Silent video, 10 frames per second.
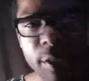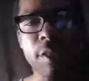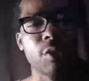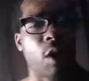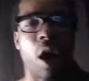
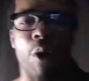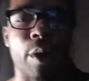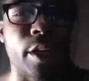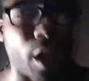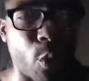You
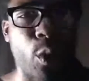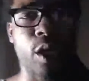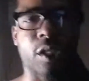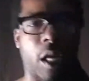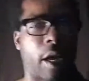already know we
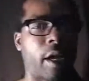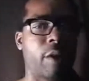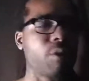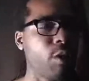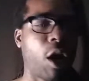a
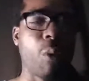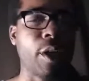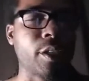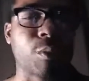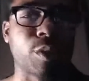slave. We know
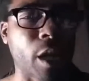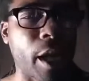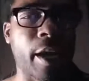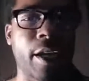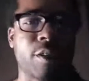we some
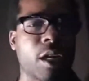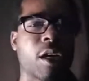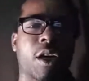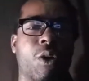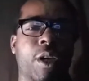slave,
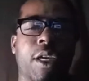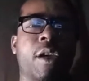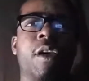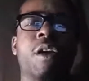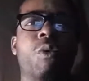nigga. Go get
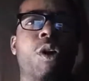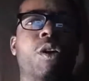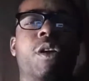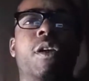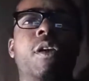
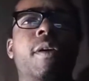what?